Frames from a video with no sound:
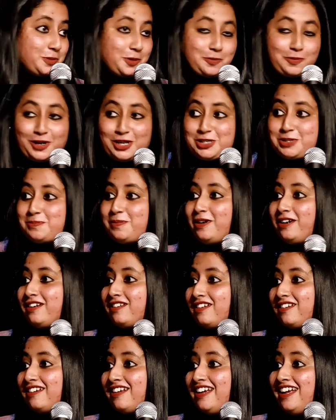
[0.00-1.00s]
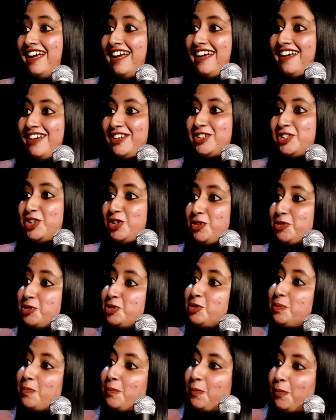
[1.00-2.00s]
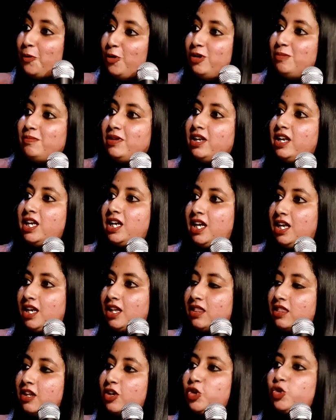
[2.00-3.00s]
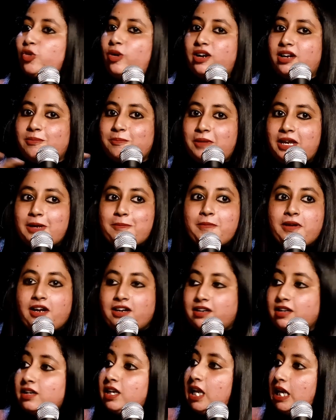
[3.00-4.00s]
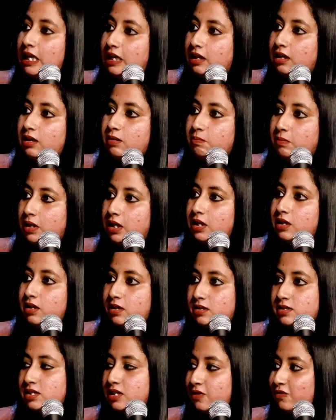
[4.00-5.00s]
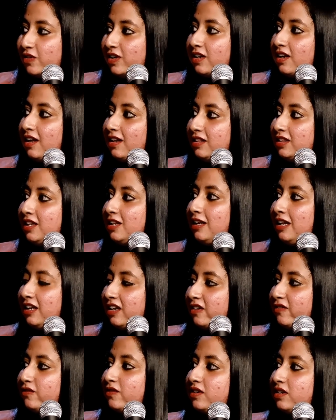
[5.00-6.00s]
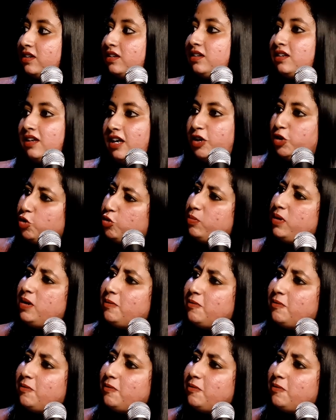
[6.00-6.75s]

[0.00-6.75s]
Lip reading: me much better. She used to pull me like anything to make me attend any meetings even. And the alavku, I do my